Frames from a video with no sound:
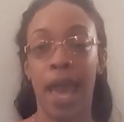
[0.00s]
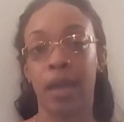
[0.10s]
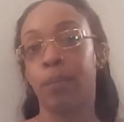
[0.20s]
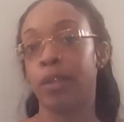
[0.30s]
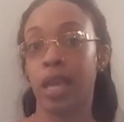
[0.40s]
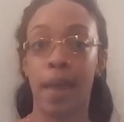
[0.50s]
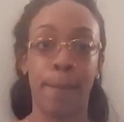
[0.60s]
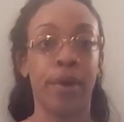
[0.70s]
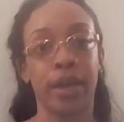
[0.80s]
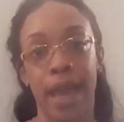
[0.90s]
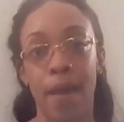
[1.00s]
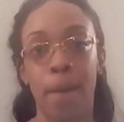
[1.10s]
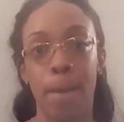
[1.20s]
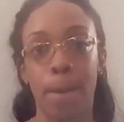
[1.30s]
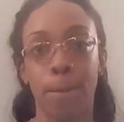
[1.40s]
and I can put that book
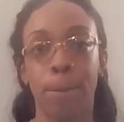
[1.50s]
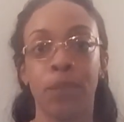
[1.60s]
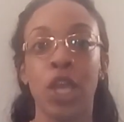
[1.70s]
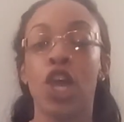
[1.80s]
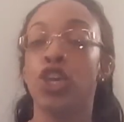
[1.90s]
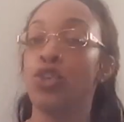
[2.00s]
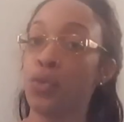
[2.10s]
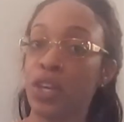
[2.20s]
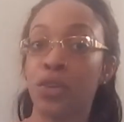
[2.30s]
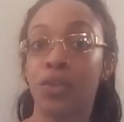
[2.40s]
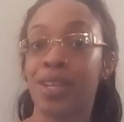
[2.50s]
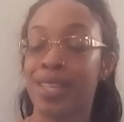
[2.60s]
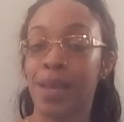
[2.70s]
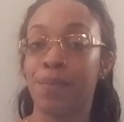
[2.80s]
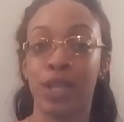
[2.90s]
out, you can do
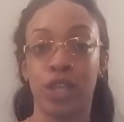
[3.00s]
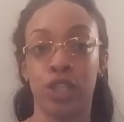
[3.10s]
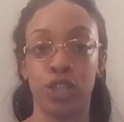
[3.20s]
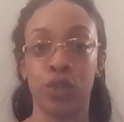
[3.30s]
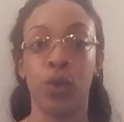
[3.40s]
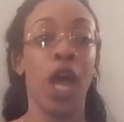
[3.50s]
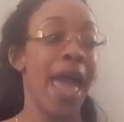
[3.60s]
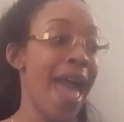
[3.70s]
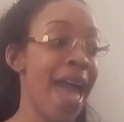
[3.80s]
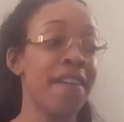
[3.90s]
the same thing too.